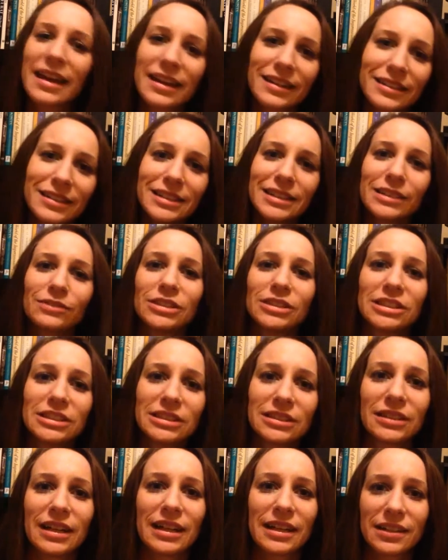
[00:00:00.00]
Anthony
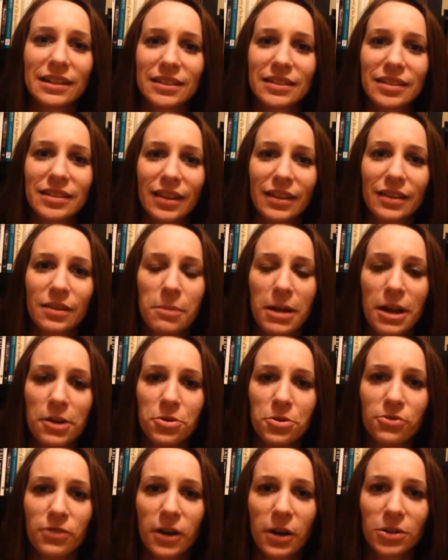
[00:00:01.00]
really likes The Man
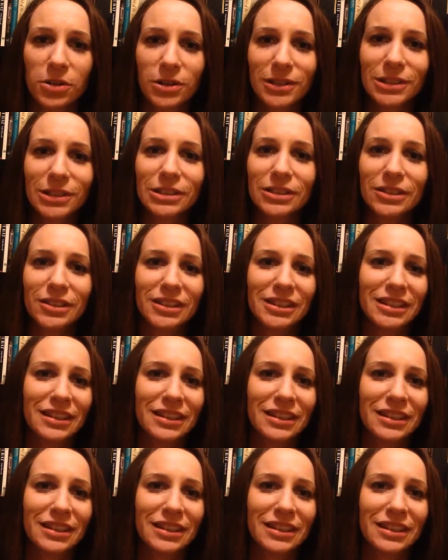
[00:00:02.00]
Who Fell to Earth.